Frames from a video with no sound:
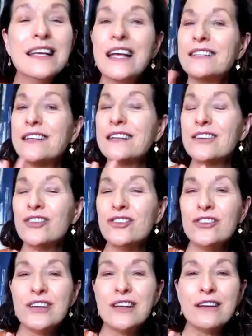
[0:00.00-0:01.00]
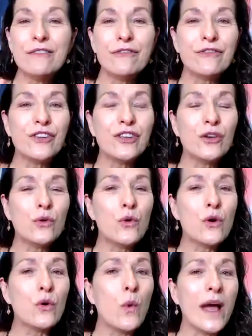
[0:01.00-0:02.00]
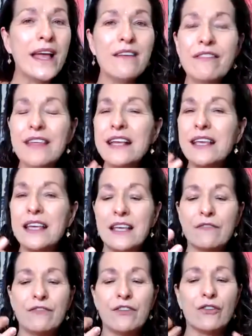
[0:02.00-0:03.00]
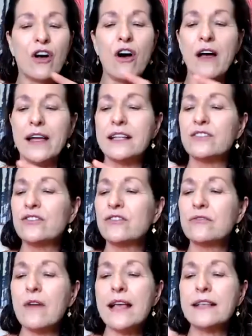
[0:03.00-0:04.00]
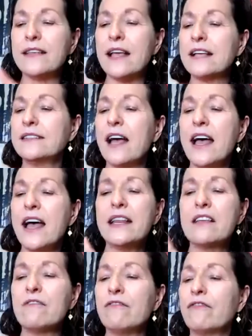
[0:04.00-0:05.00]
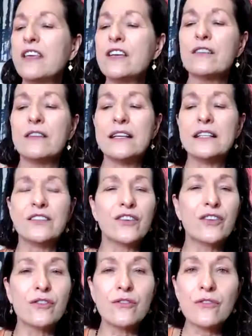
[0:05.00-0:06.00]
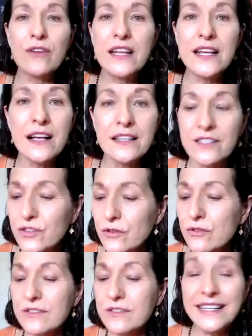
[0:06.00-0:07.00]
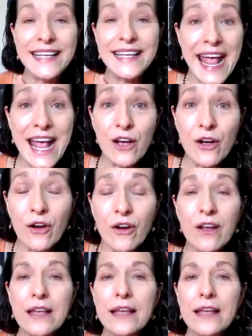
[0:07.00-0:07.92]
It's going to shift your way of thinking if you're caught in stress, anxiety, fear, insecurity, uncertainty, anger.